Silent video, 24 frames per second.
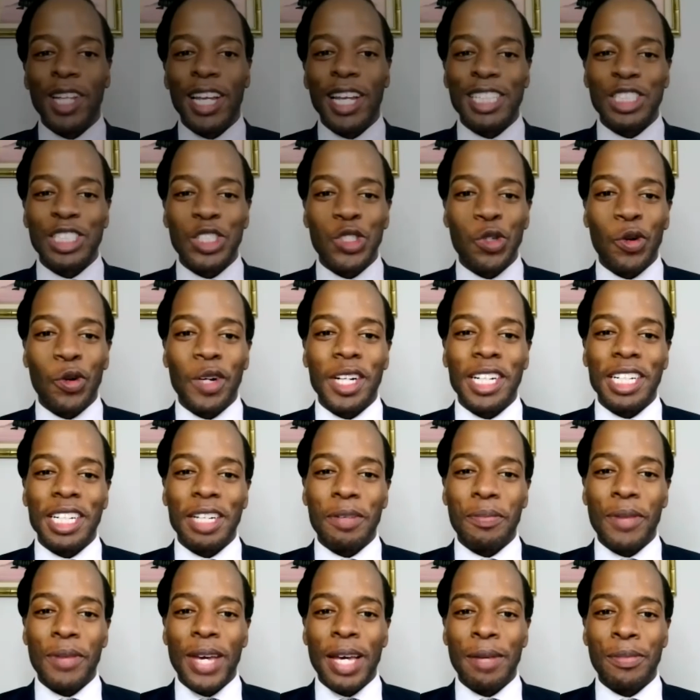Lex-Jordan
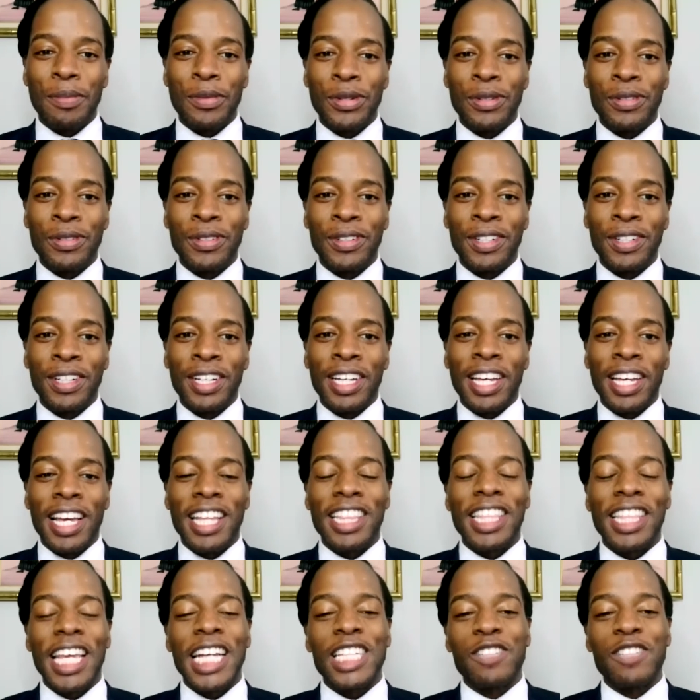Ibegbu,
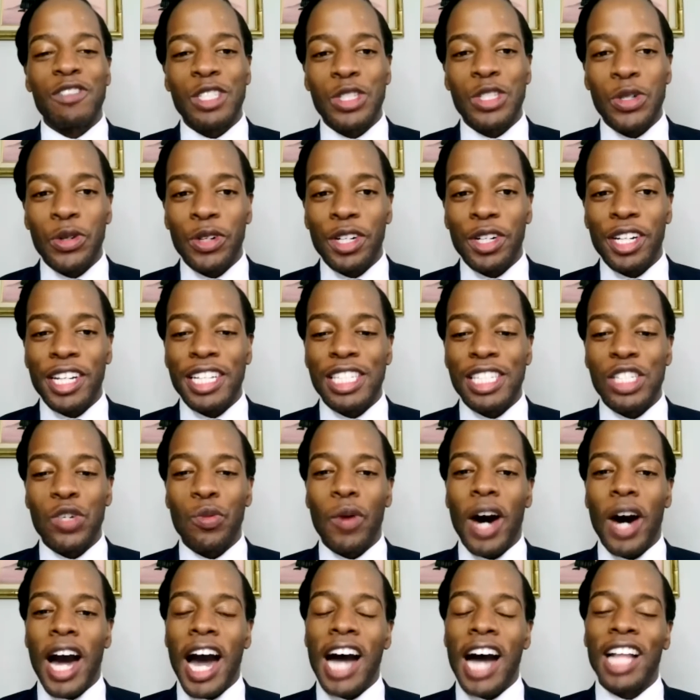and thanks for tuning in to
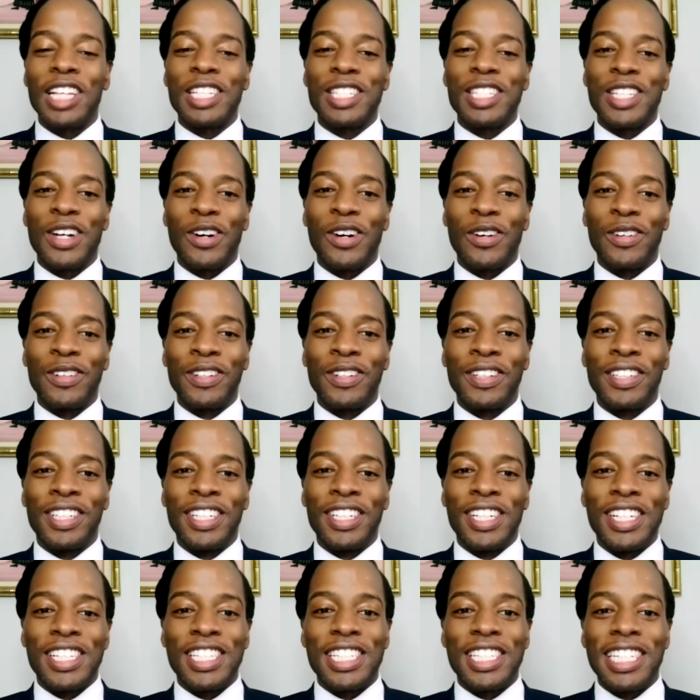Wahala Talk.
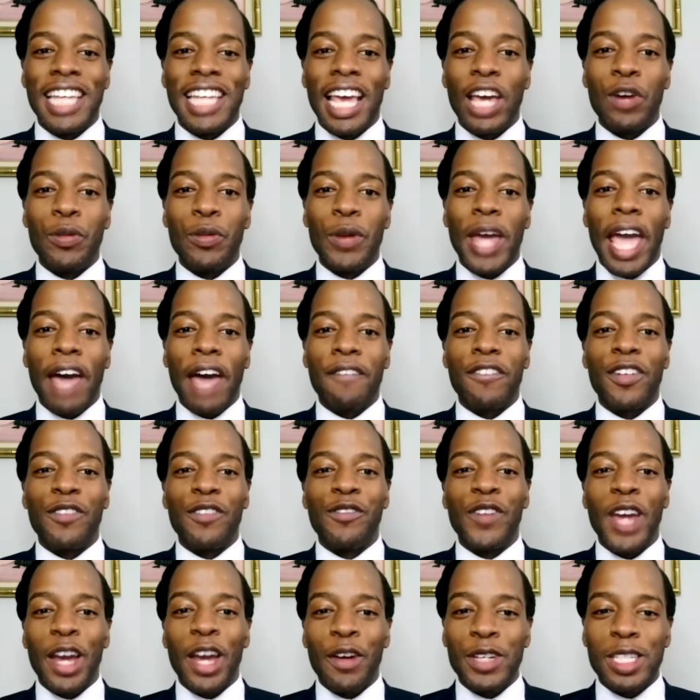Today, we have a
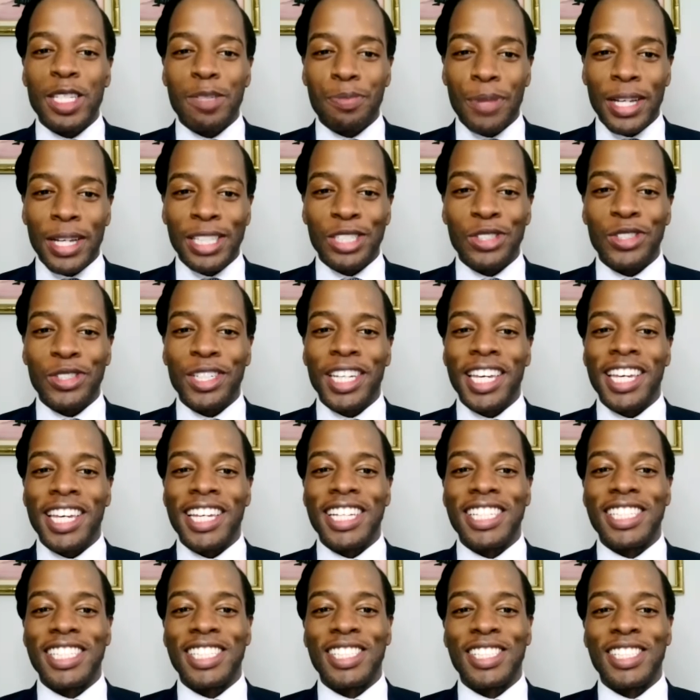very special
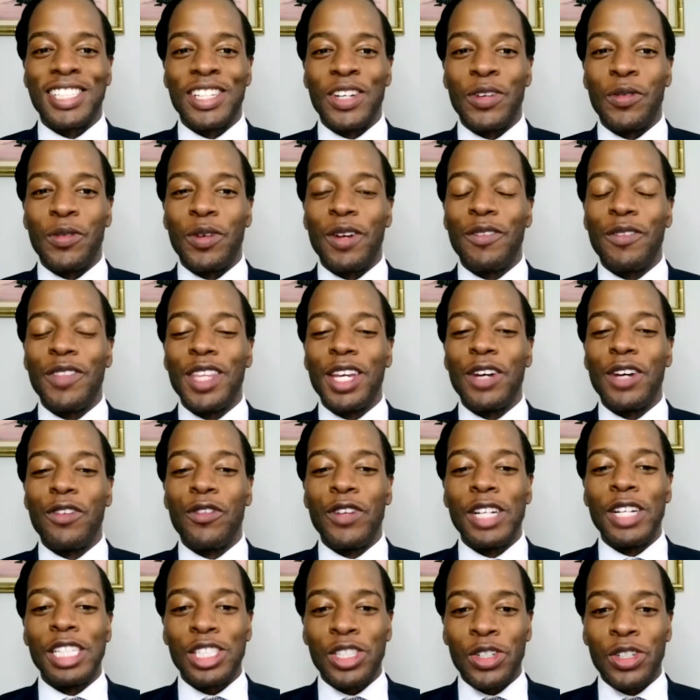guest, one of the
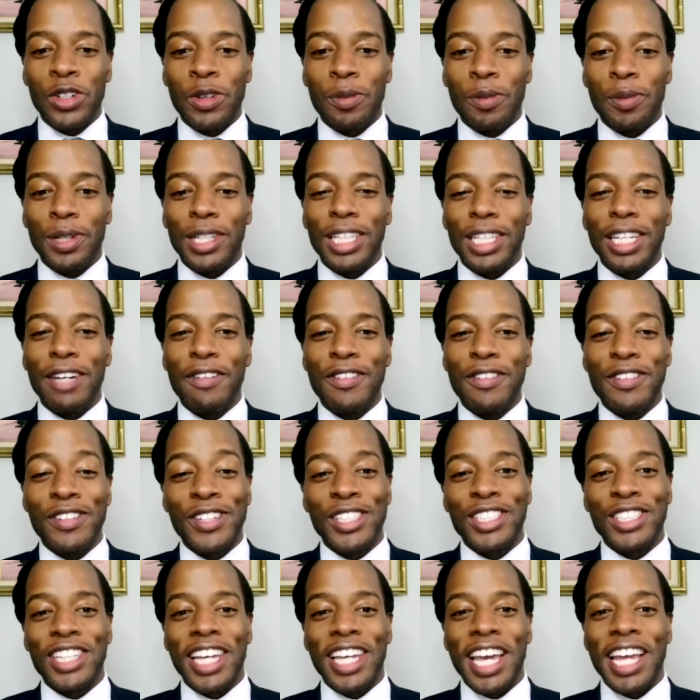original
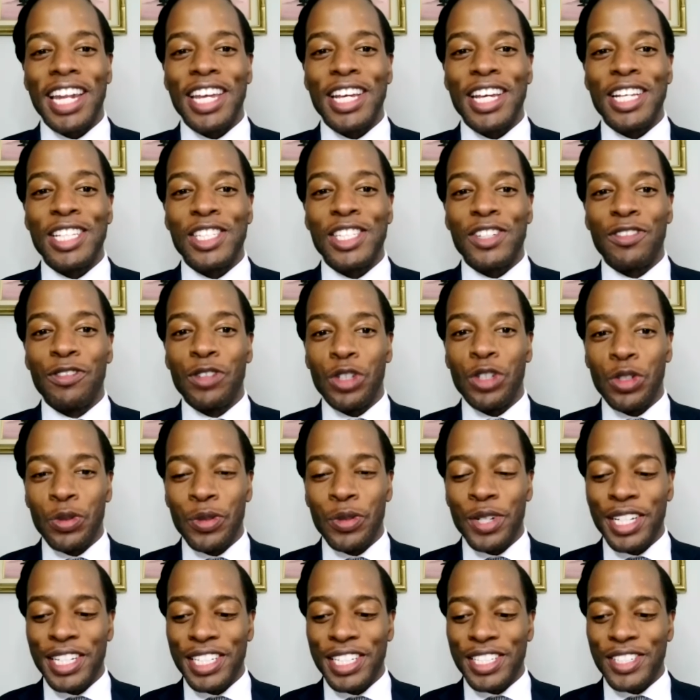believers and
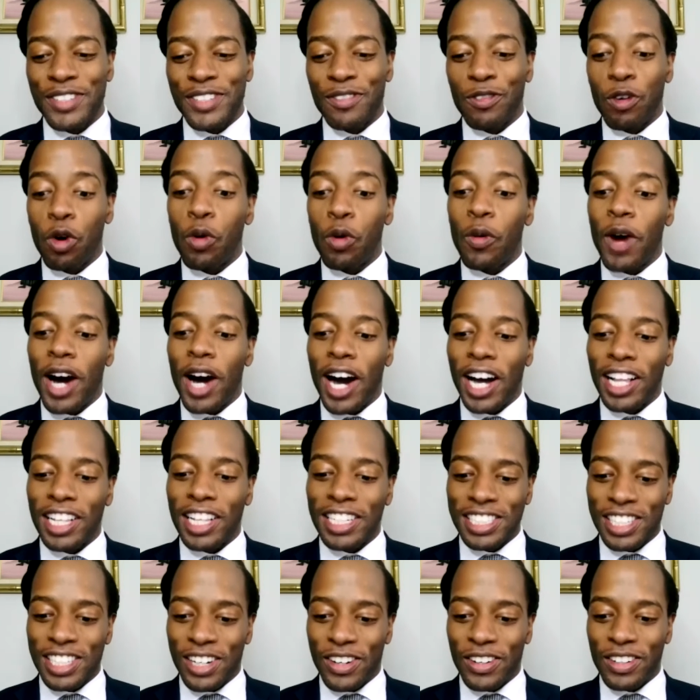interviewees for
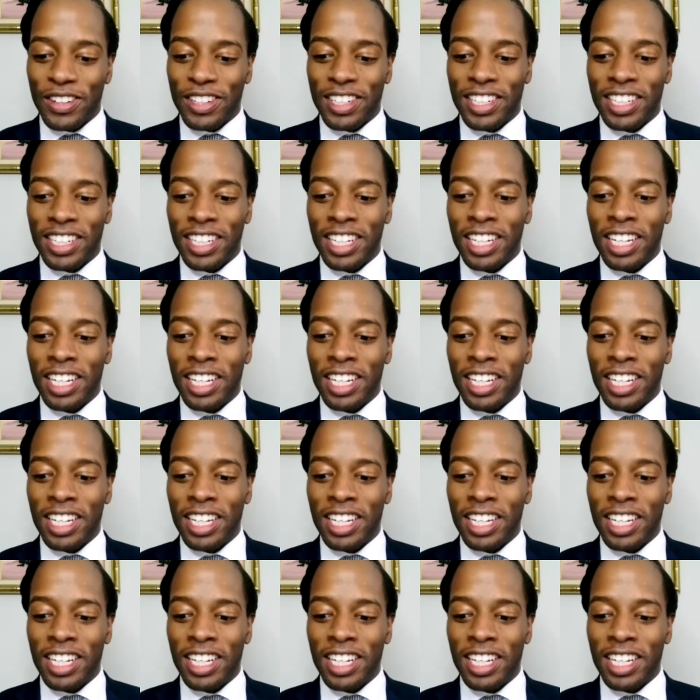Wahala Talk,